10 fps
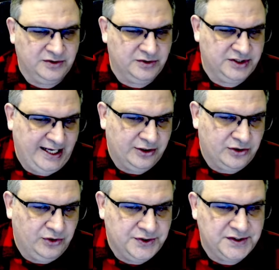
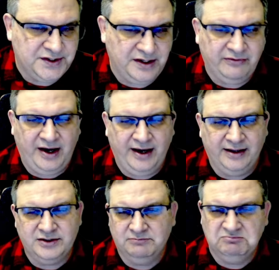tentacles instead of
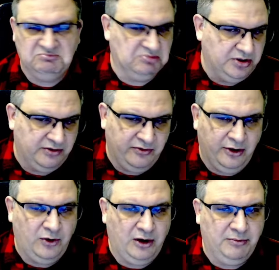vines? Could very
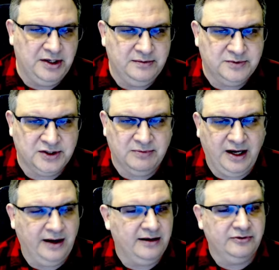well be some
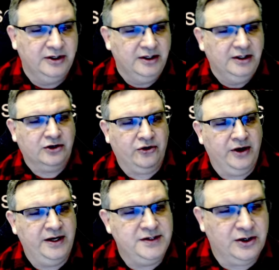kind of
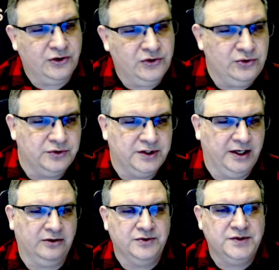crazy Cthulhu
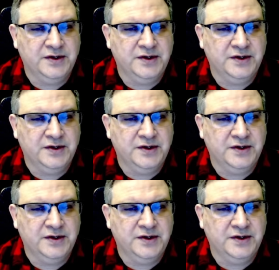tentacles that